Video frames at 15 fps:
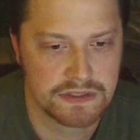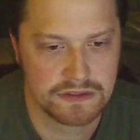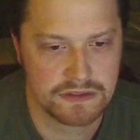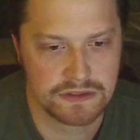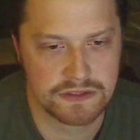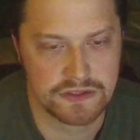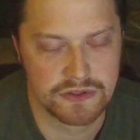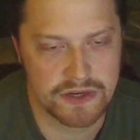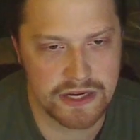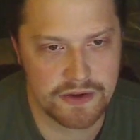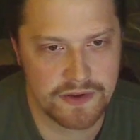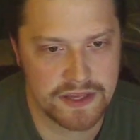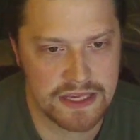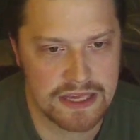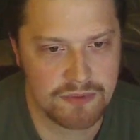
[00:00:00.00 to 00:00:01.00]
you know, how I
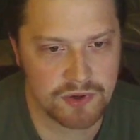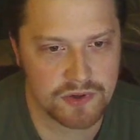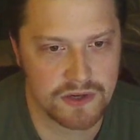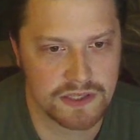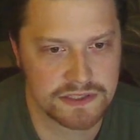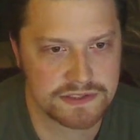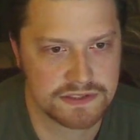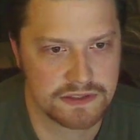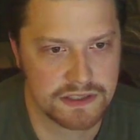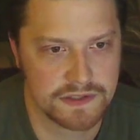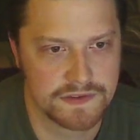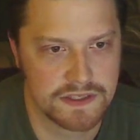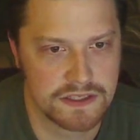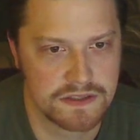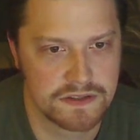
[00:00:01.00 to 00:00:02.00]
came across on
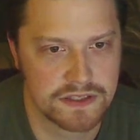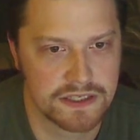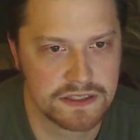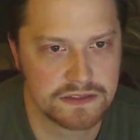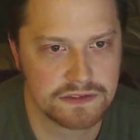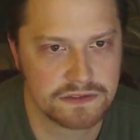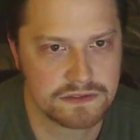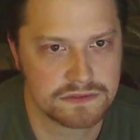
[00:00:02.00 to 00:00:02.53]
the internet